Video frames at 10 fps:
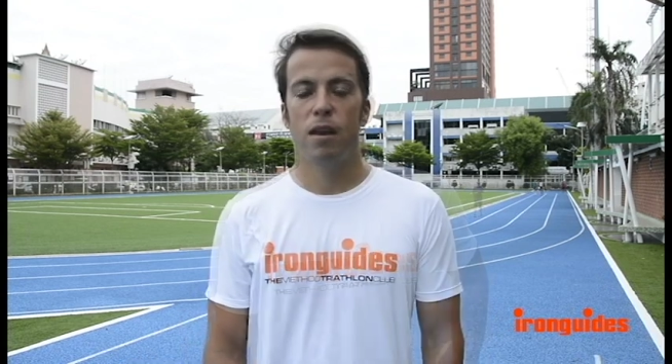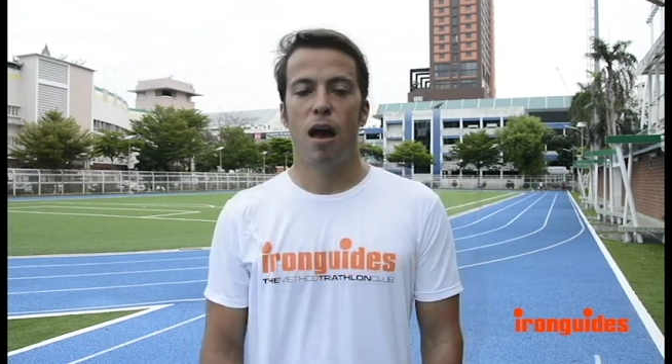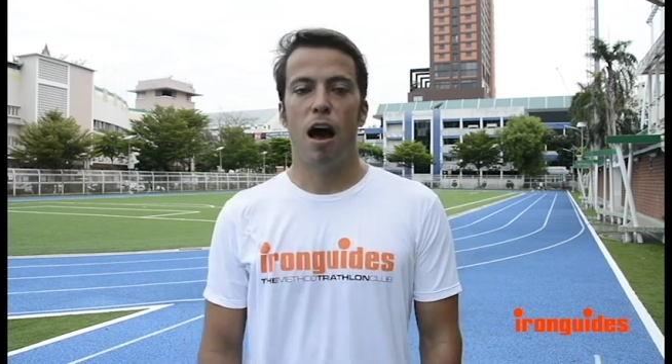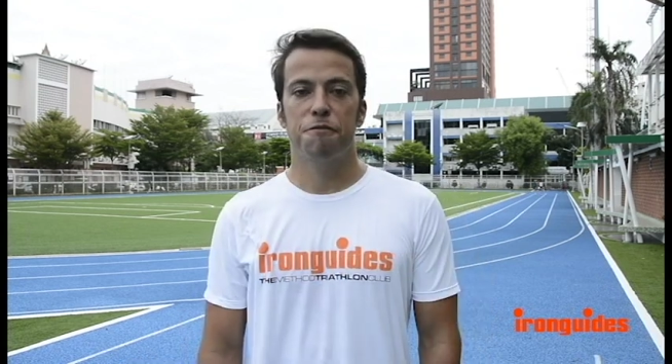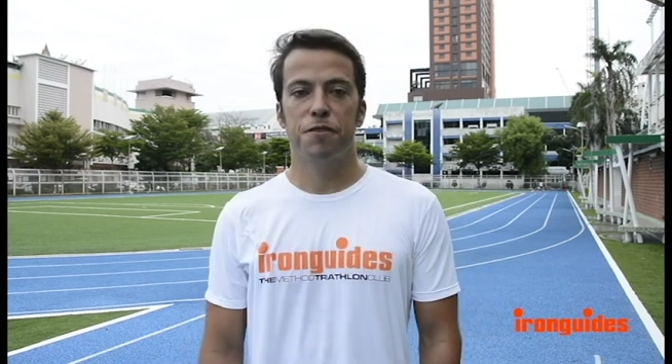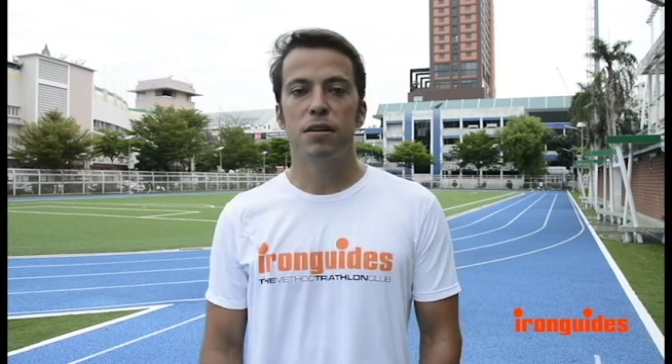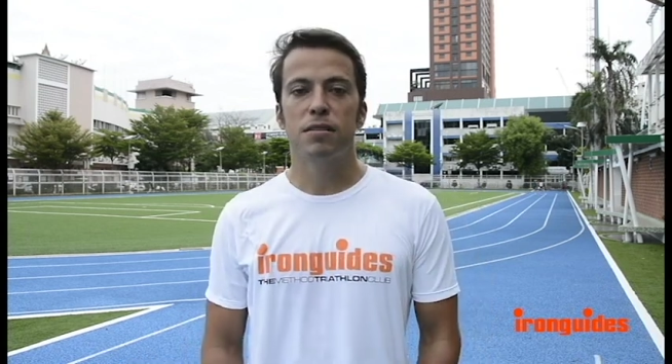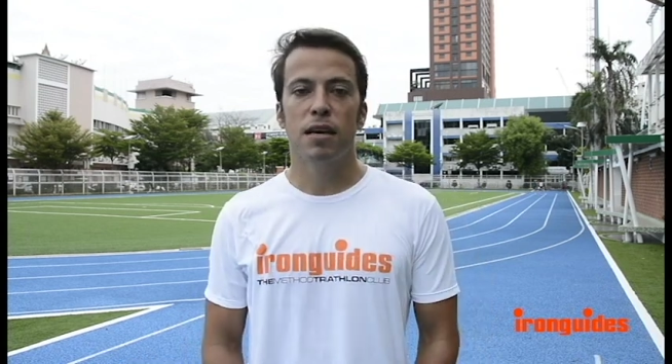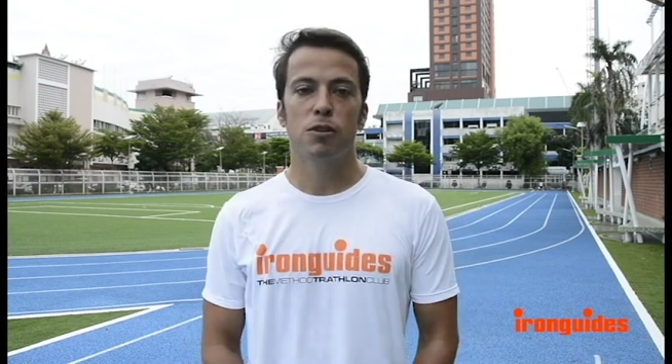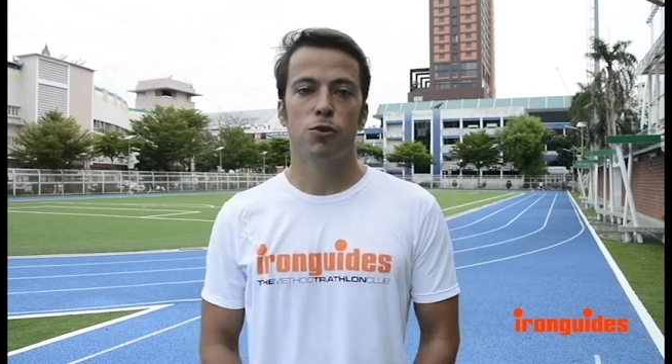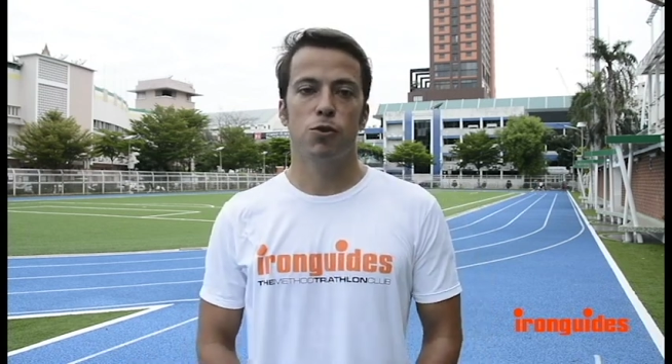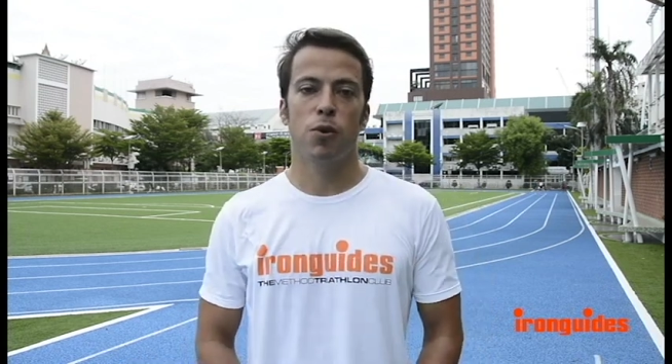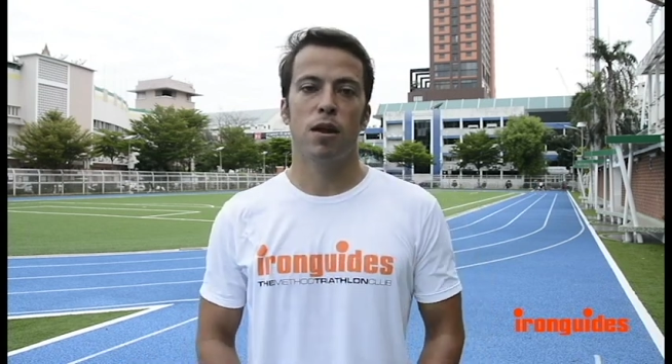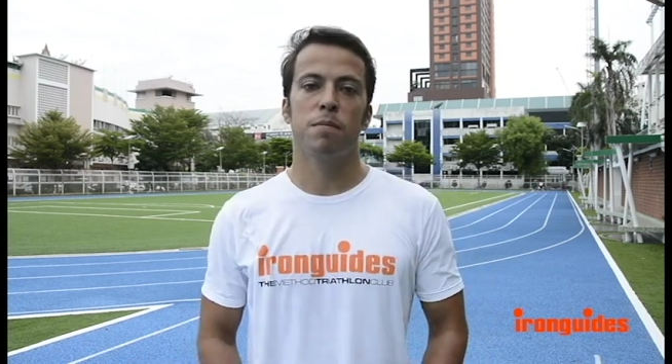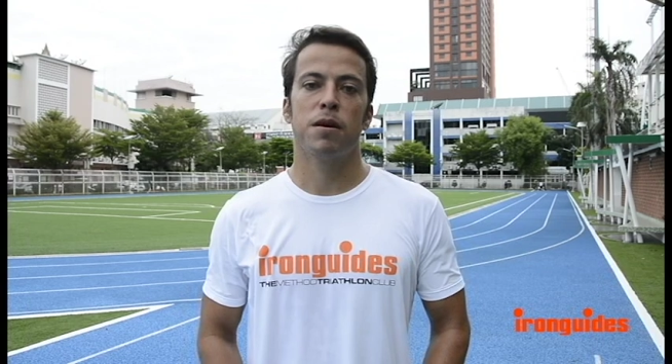After 10 to
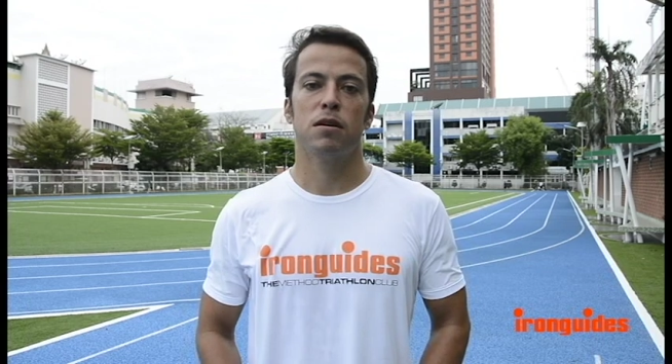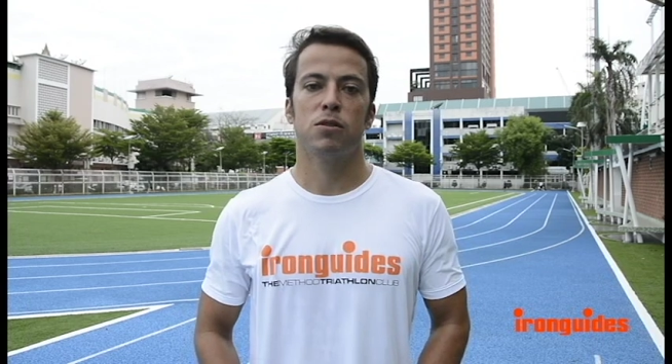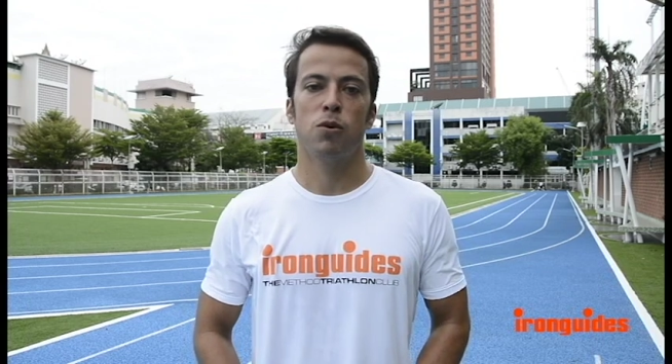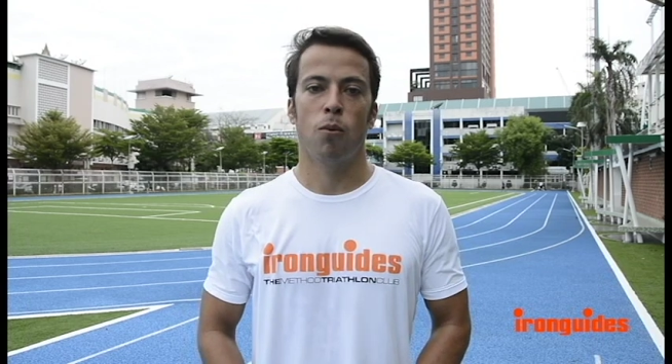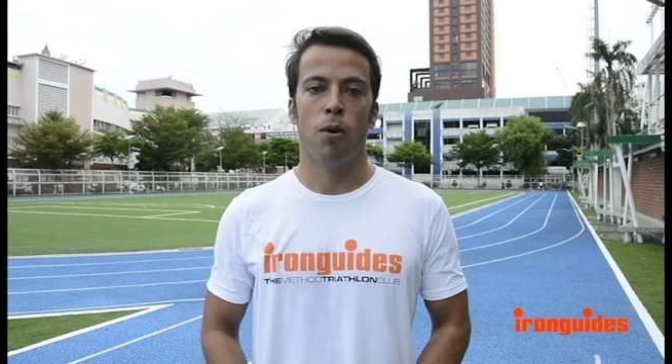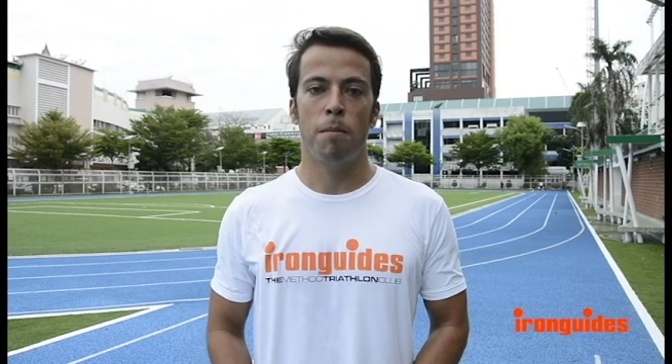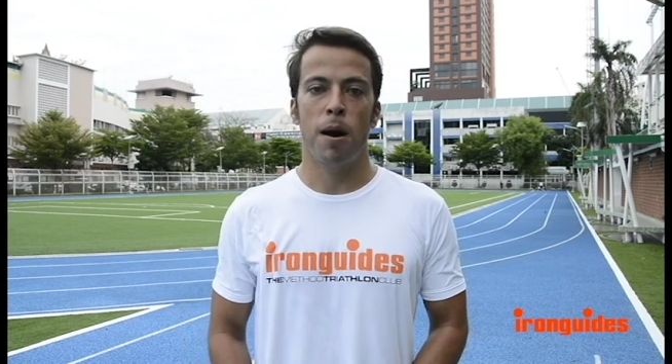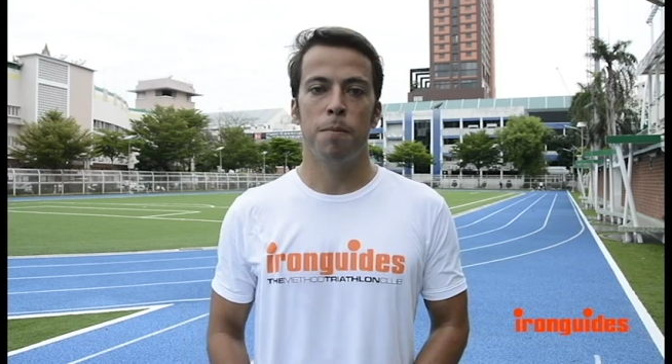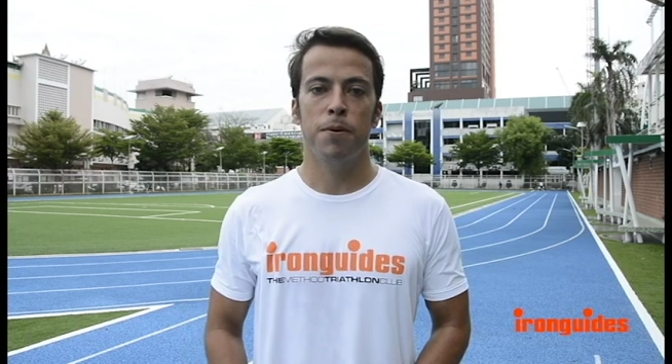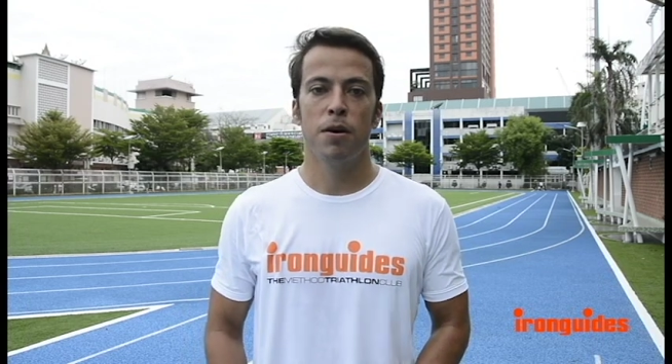20 minutes warm-up,